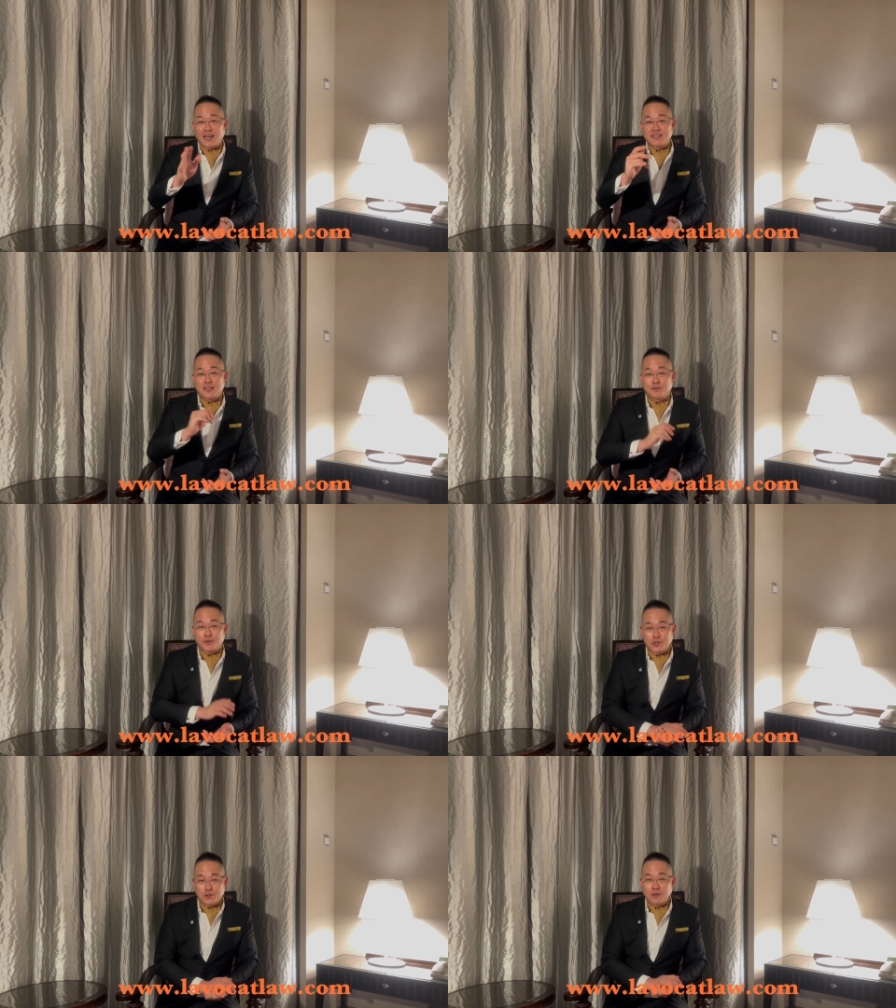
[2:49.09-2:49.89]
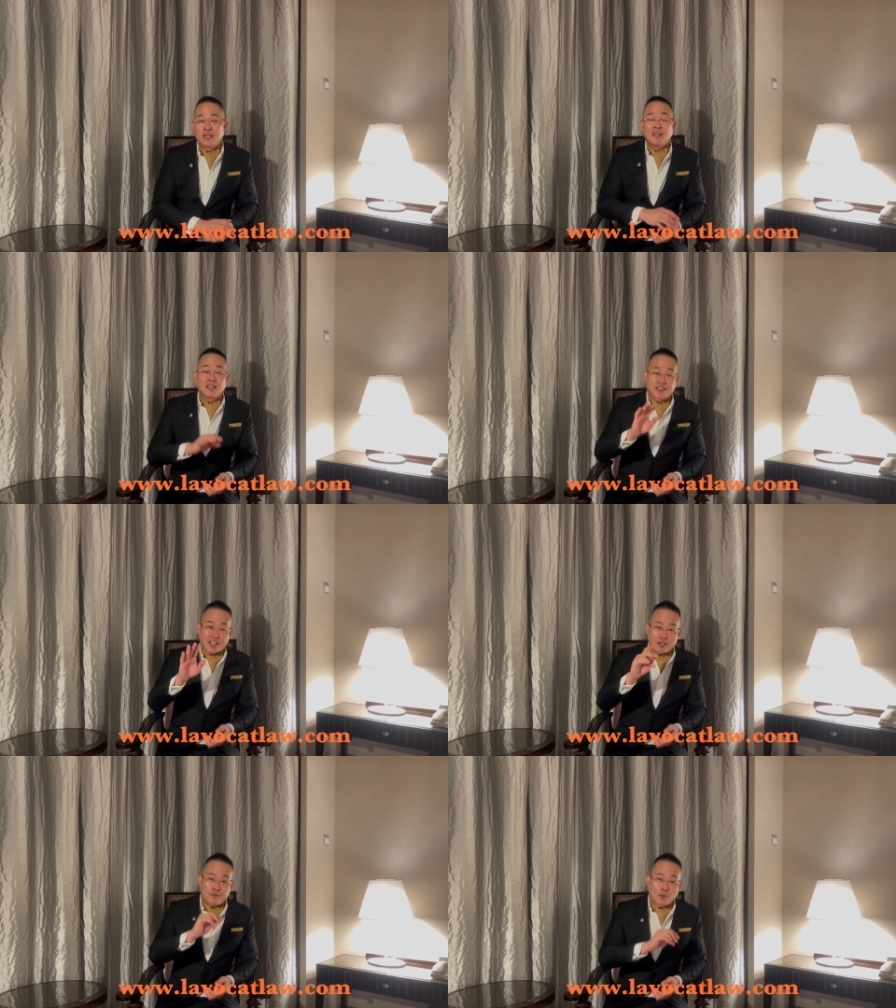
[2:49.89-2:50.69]
answered for you.
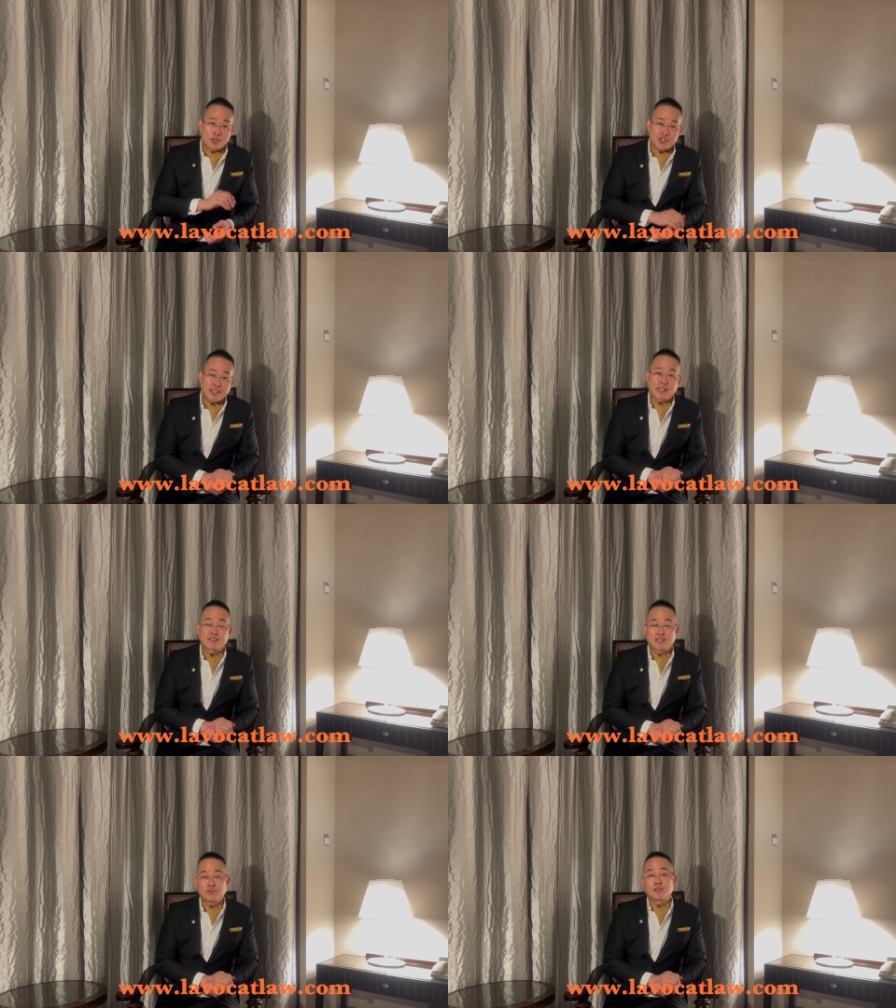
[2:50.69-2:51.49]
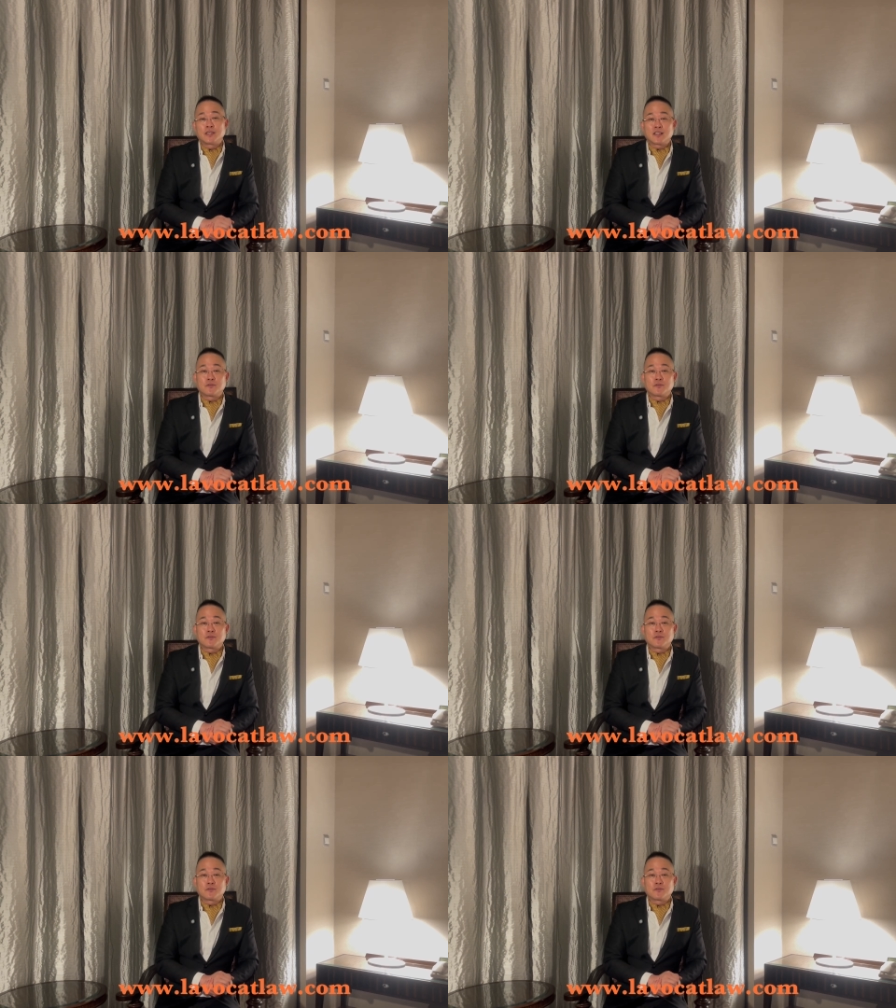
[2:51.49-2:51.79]
Thank you for watching and I'll see you in the next